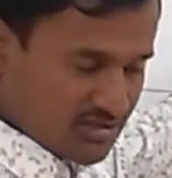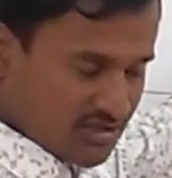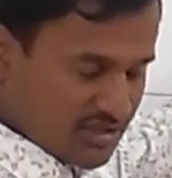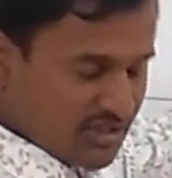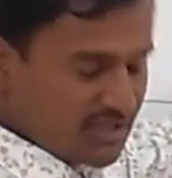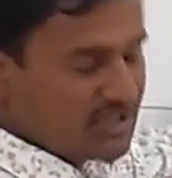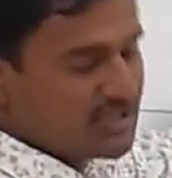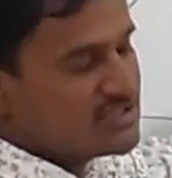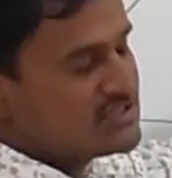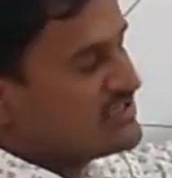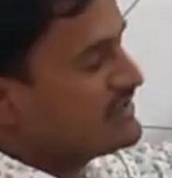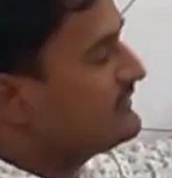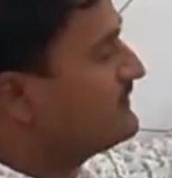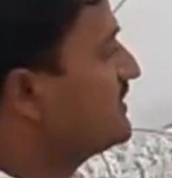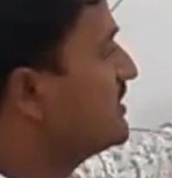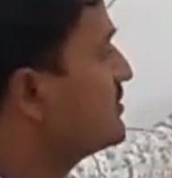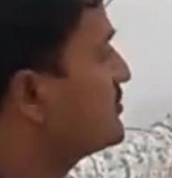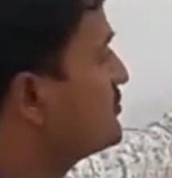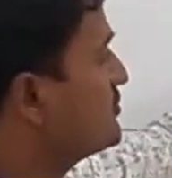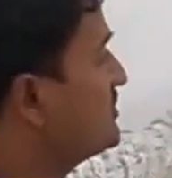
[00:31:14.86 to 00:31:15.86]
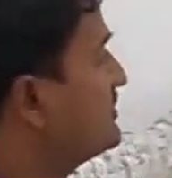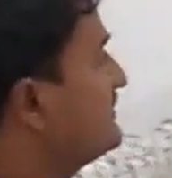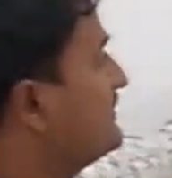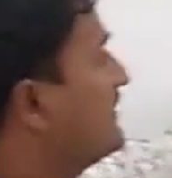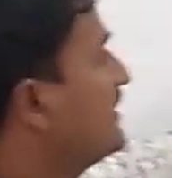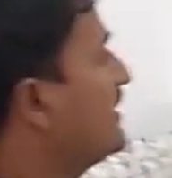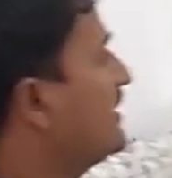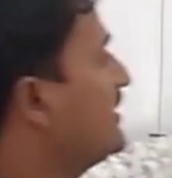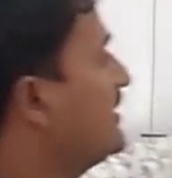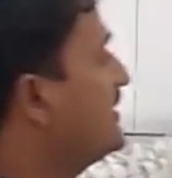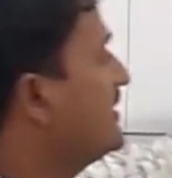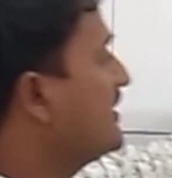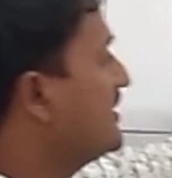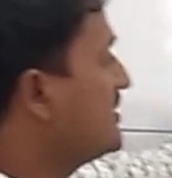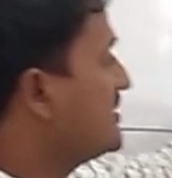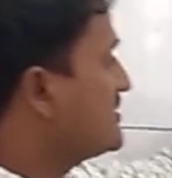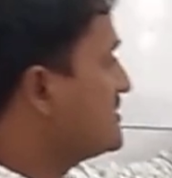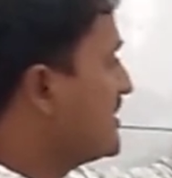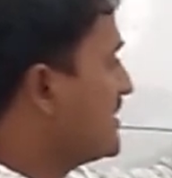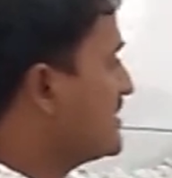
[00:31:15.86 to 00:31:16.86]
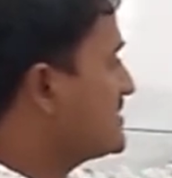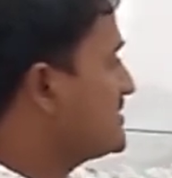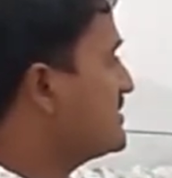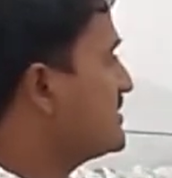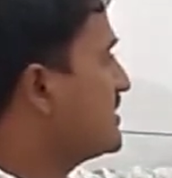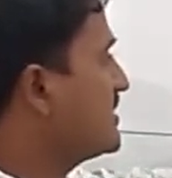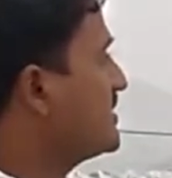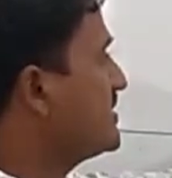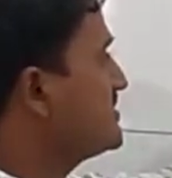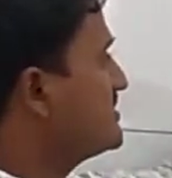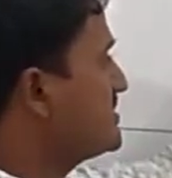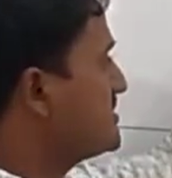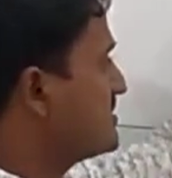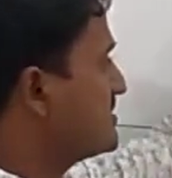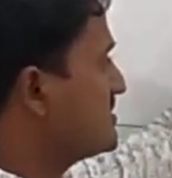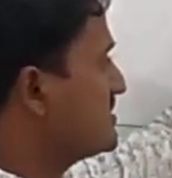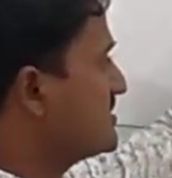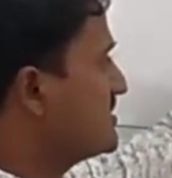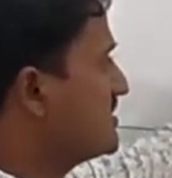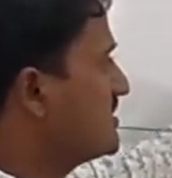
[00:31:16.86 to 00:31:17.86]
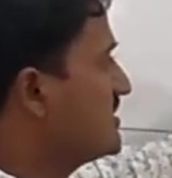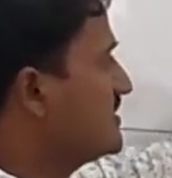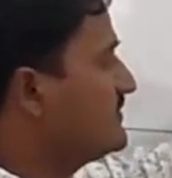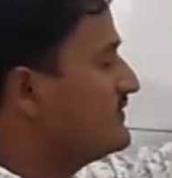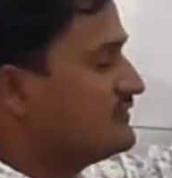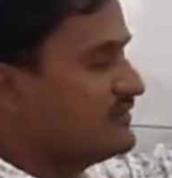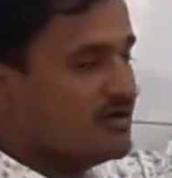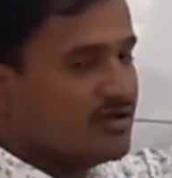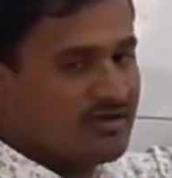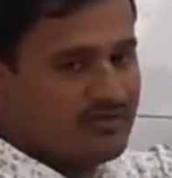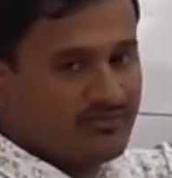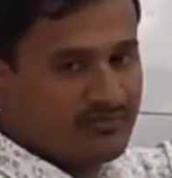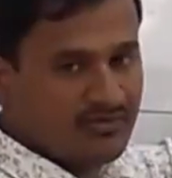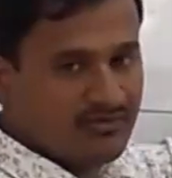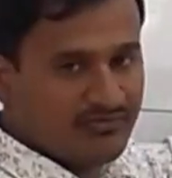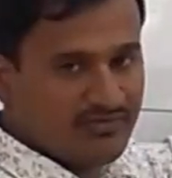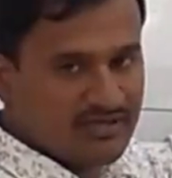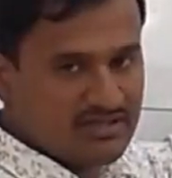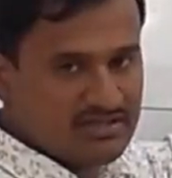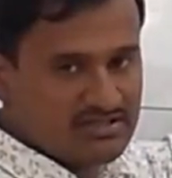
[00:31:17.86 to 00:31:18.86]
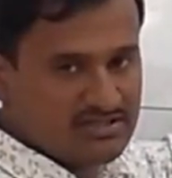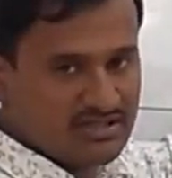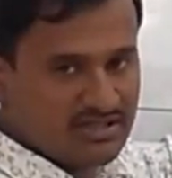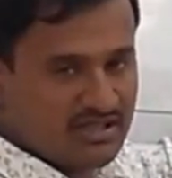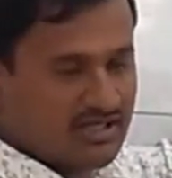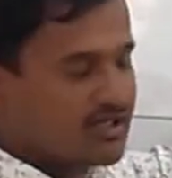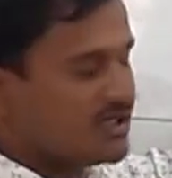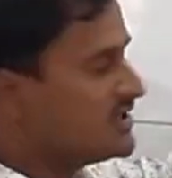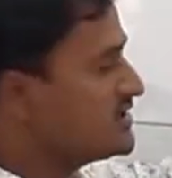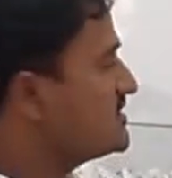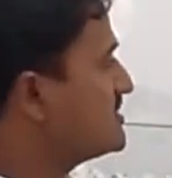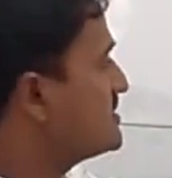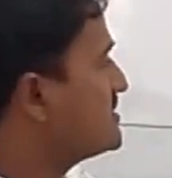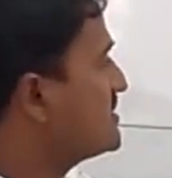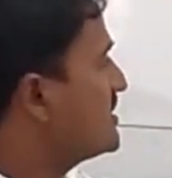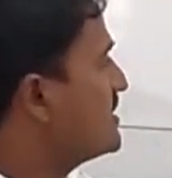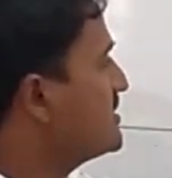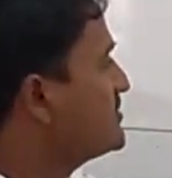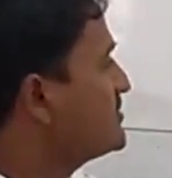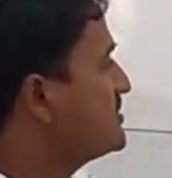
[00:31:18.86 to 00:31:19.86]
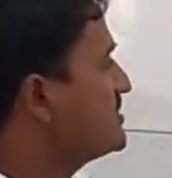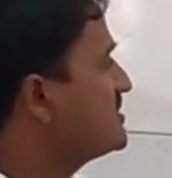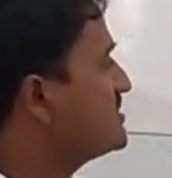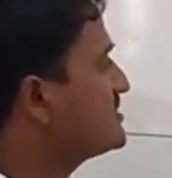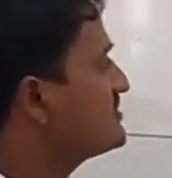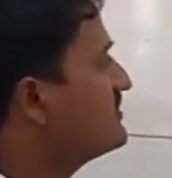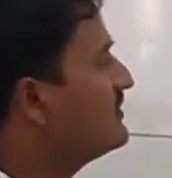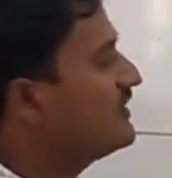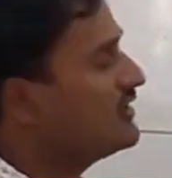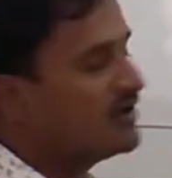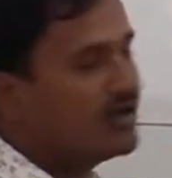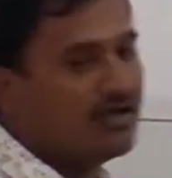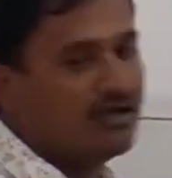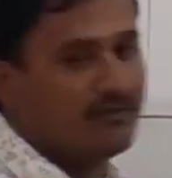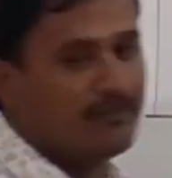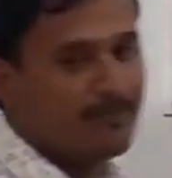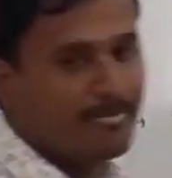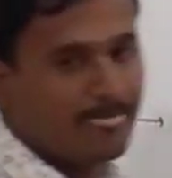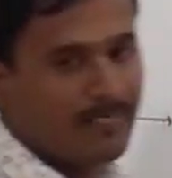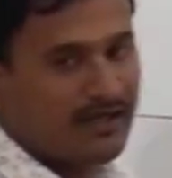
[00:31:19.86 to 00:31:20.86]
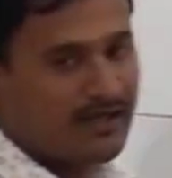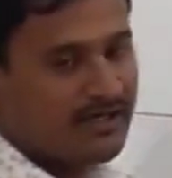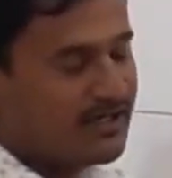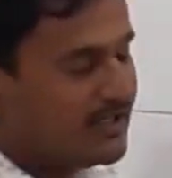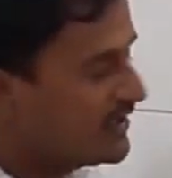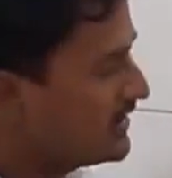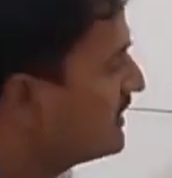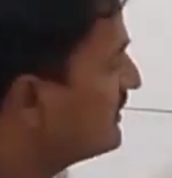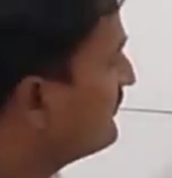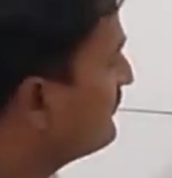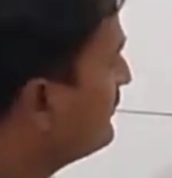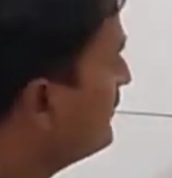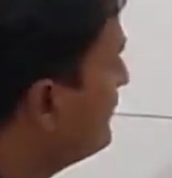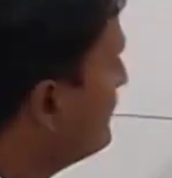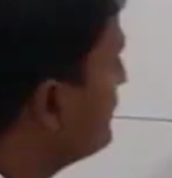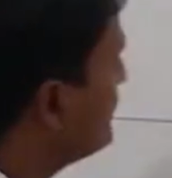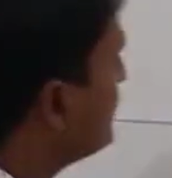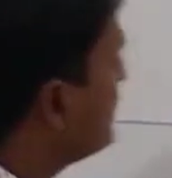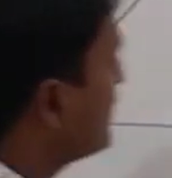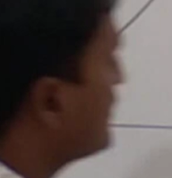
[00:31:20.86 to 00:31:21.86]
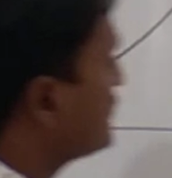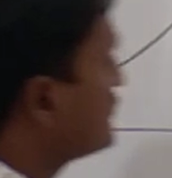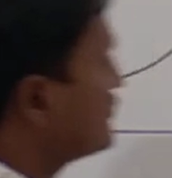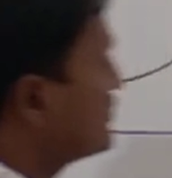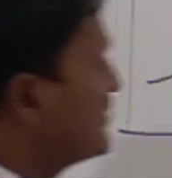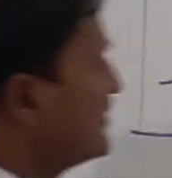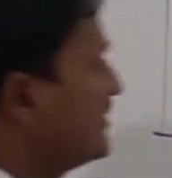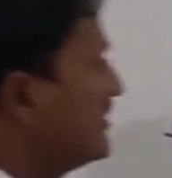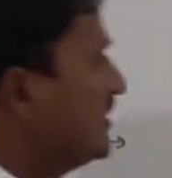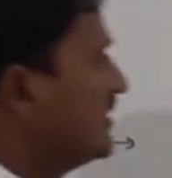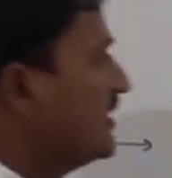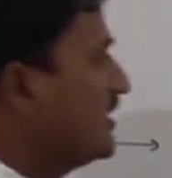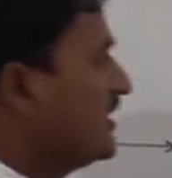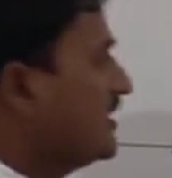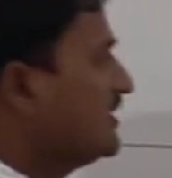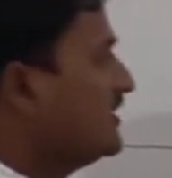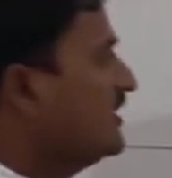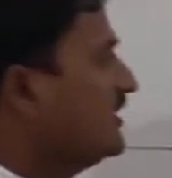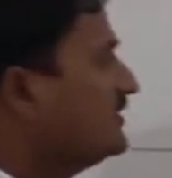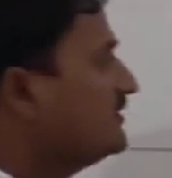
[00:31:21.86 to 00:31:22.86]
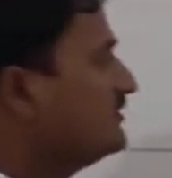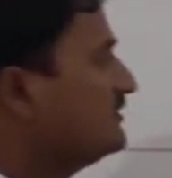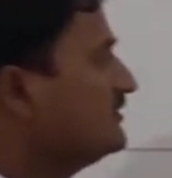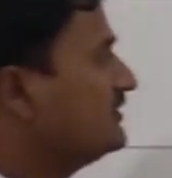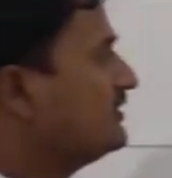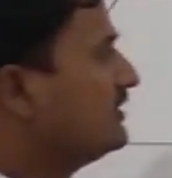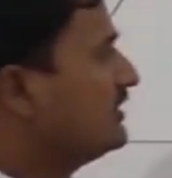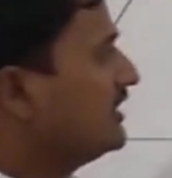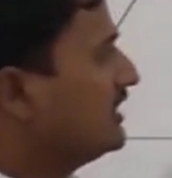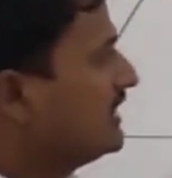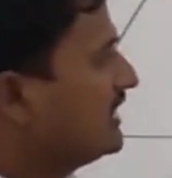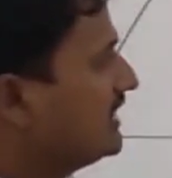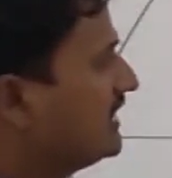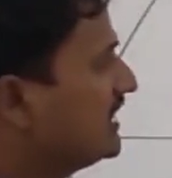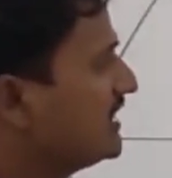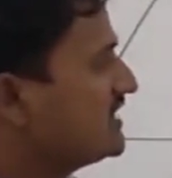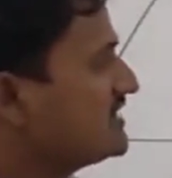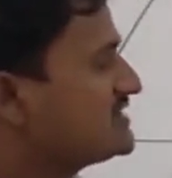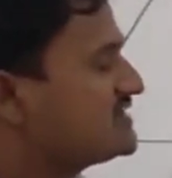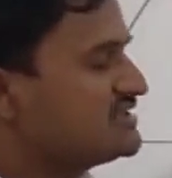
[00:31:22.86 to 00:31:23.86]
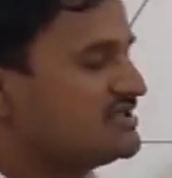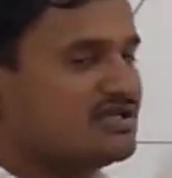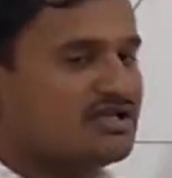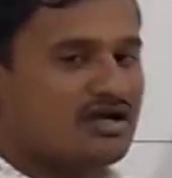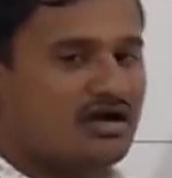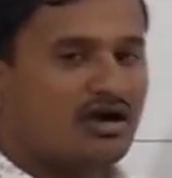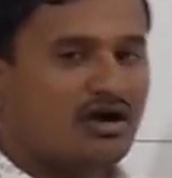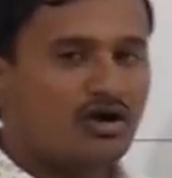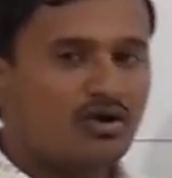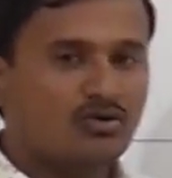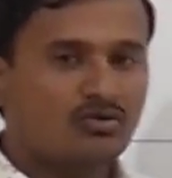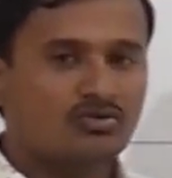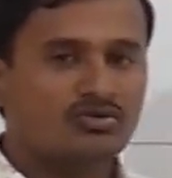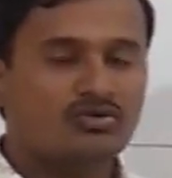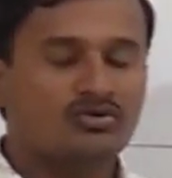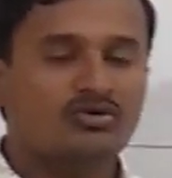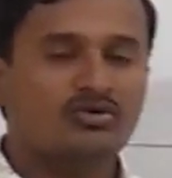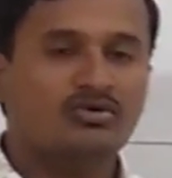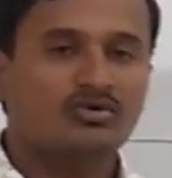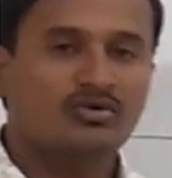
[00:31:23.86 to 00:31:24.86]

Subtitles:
decreasing function. And here it is x increases, f of x decreases, hence it is called a decreasing function. Now let us see how